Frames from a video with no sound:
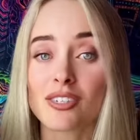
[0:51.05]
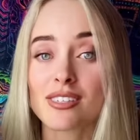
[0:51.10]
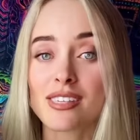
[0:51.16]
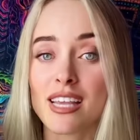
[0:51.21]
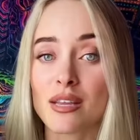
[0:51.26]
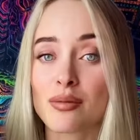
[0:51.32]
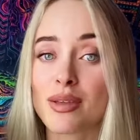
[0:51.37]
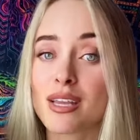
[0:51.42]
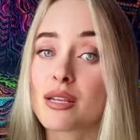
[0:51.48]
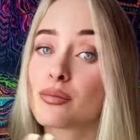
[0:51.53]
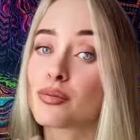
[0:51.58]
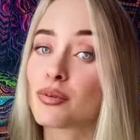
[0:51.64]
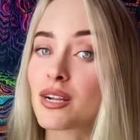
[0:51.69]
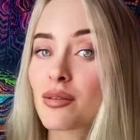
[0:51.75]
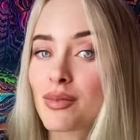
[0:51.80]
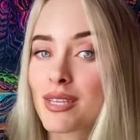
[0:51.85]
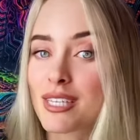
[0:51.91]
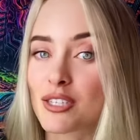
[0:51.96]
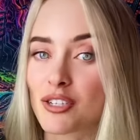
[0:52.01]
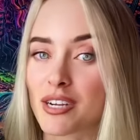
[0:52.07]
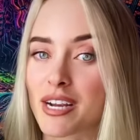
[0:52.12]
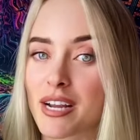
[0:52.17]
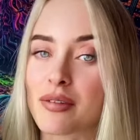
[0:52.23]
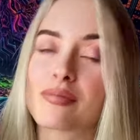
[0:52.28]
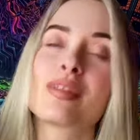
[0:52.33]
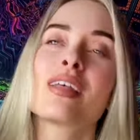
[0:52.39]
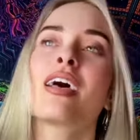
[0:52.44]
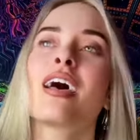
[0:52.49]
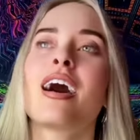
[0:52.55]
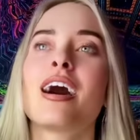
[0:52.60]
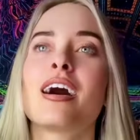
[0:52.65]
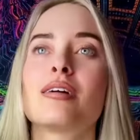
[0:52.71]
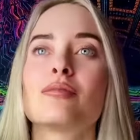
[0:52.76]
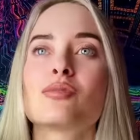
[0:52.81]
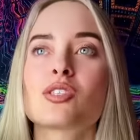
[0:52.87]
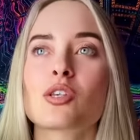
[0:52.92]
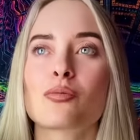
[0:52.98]
Sandman, bring me a dream.
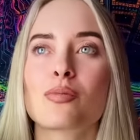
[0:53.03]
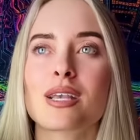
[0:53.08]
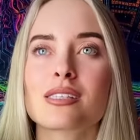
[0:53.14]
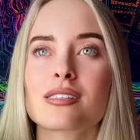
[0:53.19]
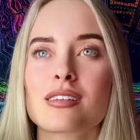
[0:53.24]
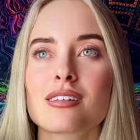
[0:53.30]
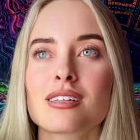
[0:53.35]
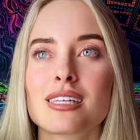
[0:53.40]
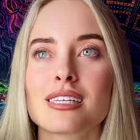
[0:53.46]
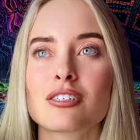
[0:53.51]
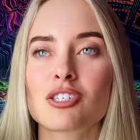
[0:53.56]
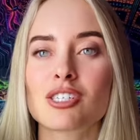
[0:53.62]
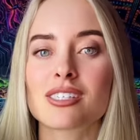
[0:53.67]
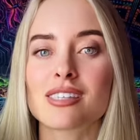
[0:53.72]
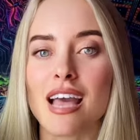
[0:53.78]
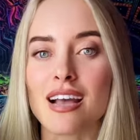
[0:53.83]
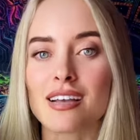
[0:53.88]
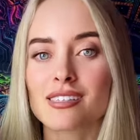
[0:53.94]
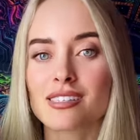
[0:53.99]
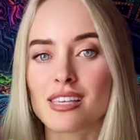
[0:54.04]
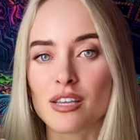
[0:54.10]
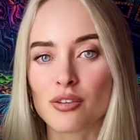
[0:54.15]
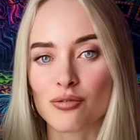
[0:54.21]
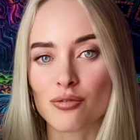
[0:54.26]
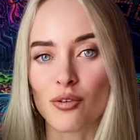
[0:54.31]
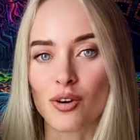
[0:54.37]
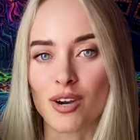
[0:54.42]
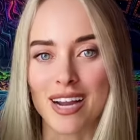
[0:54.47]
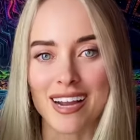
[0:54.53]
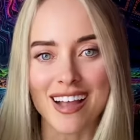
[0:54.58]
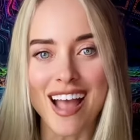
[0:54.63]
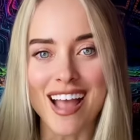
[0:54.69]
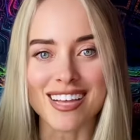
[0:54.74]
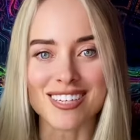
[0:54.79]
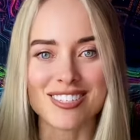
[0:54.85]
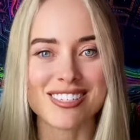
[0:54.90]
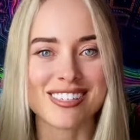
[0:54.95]
Um, so basically she's asking for a
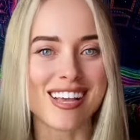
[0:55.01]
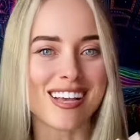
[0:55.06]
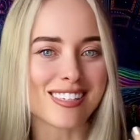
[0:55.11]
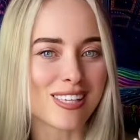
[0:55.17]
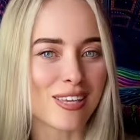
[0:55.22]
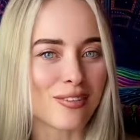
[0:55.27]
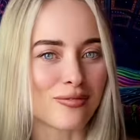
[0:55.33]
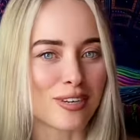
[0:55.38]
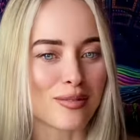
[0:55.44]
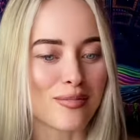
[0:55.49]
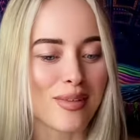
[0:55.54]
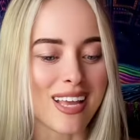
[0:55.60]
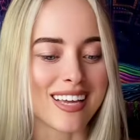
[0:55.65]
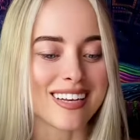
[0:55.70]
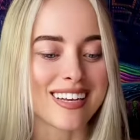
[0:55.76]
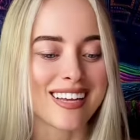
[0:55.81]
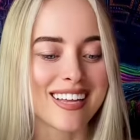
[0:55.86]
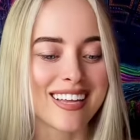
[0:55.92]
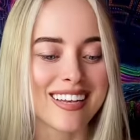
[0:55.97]
guy. She's asking for a man.